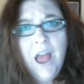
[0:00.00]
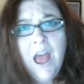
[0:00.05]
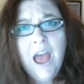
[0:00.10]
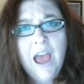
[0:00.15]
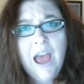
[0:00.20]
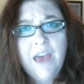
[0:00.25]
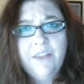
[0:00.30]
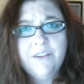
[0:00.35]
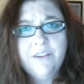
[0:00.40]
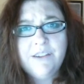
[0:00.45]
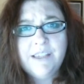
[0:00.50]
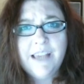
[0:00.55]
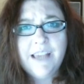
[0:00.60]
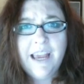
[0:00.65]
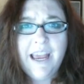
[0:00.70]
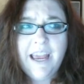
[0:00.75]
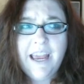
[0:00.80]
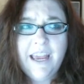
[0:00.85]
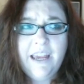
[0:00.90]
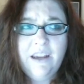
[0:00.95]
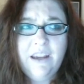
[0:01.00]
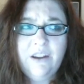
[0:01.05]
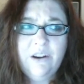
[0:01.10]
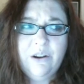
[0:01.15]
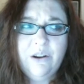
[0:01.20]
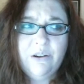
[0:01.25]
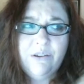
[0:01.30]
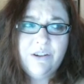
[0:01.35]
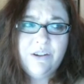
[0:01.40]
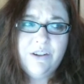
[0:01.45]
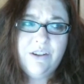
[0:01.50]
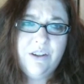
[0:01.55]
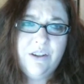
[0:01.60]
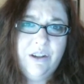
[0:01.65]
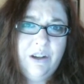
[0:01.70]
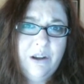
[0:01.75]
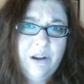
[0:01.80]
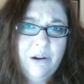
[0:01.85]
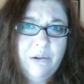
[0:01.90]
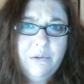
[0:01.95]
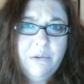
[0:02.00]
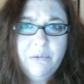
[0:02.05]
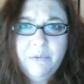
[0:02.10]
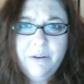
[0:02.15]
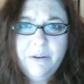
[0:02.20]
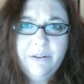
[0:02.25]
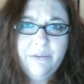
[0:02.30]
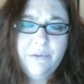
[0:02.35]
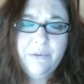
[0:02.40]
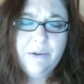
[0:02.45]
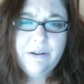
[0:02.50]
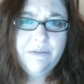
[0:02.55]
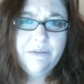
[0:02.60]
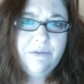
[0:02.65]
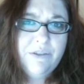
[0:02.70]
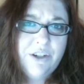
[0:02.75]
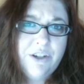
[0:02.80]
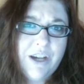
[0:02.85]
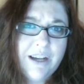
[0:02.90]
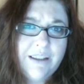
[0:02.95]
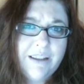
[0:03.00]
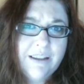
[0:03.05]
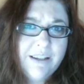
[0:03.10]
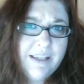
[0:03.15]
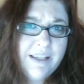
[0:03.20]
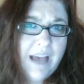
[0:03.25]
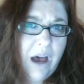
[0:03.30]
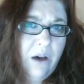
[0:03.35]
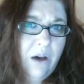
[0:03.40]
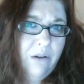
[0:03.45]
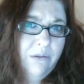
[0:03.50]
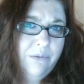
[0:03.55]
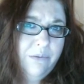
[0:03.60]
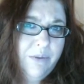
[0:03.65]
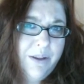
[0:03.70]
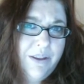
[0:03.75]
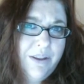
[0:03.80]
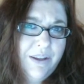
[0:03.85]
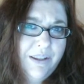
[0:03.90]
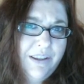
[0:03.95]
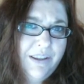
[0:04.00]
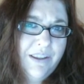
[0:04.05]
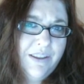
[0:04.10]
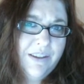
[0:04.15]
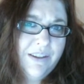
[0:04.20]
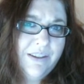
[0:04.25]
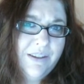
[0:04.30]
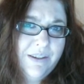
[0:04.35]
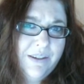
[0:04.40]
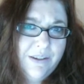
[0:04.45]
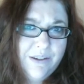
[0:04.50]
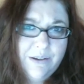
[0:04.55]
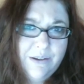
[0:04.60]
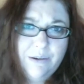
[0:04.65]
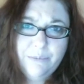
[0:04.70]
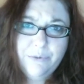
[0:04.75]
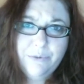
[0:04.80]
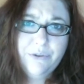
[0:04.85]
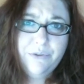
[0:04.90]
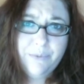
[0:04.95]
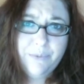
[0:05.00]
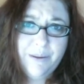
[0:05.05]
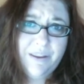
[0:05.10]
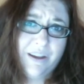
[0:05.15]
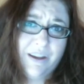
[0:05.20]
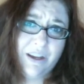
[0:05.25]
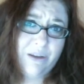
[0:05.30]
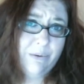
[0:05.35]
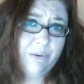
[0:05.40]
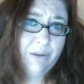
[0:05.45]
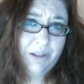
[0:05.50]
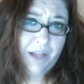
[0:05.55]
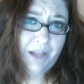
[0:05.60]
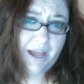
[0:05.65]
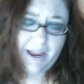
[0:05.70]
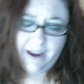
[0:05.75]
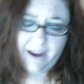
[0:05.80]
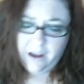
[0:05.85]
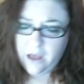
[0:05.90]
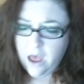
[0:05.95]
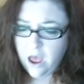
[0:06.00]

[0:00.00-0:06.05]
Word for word: and they'll say, hey, you know, just so you know, we, we've checked this out and we think that this is an improvement that you would like.